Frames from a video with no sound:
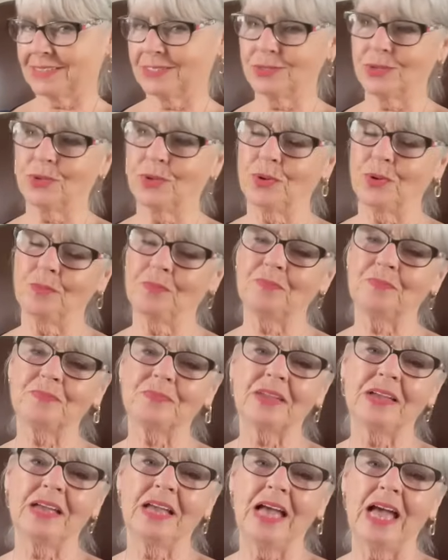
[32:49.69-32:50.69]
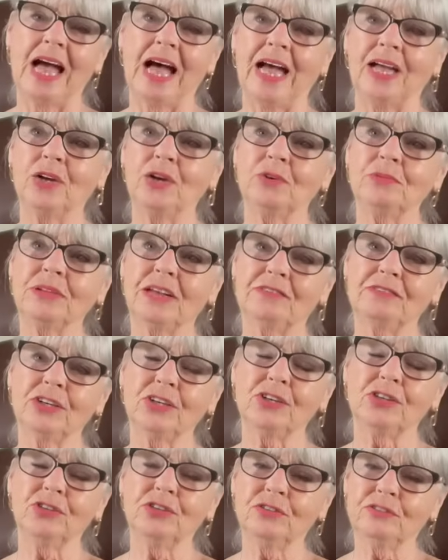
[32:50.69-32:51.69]
So I hope you have a
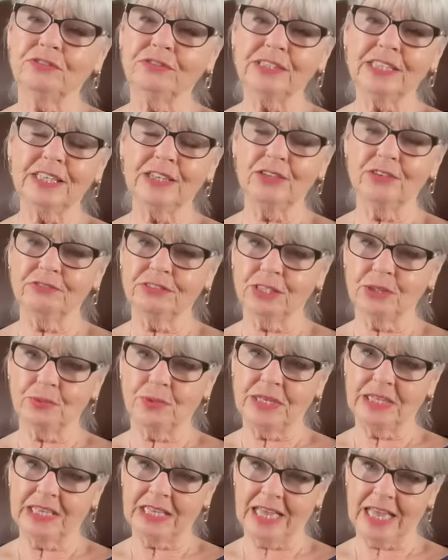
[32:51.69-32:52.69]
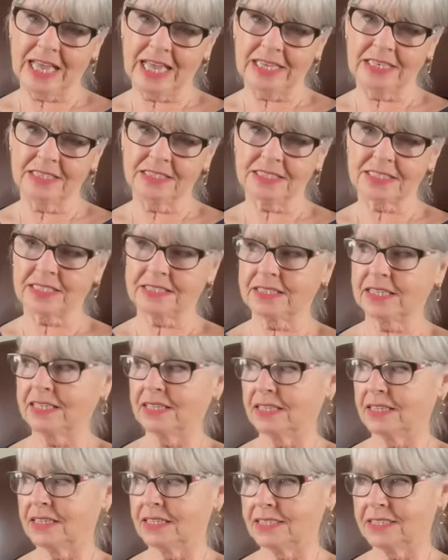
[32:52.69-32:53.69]
lovely, lovely week ahead, because I
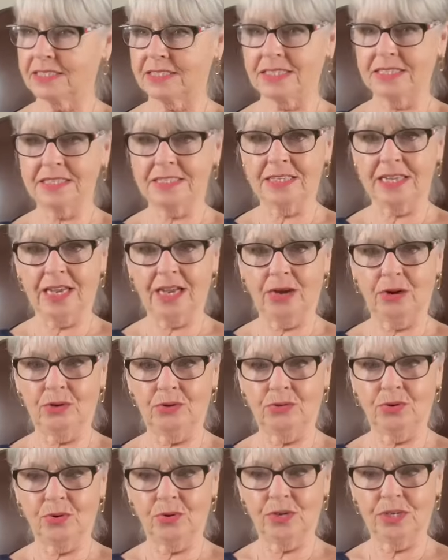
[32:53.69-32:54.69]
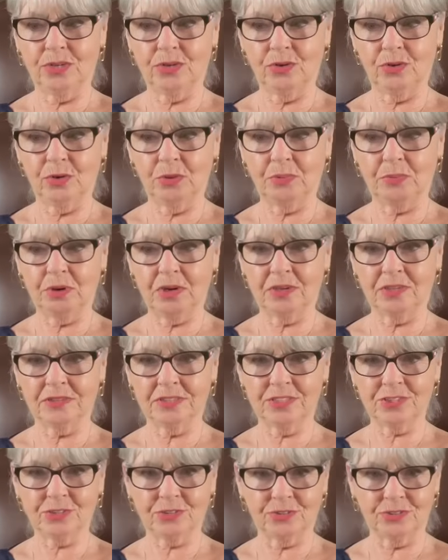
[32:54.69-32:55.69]
think this is now going up
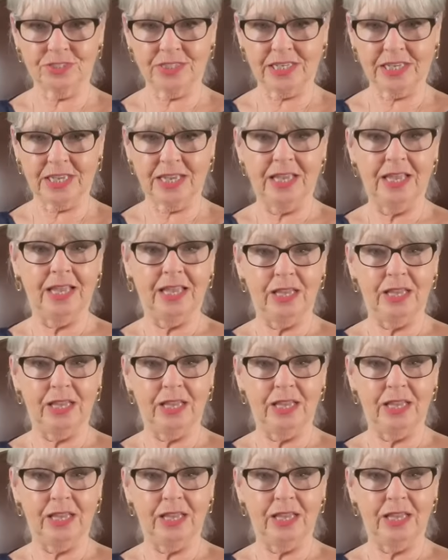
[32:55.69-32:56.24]
on Sunday.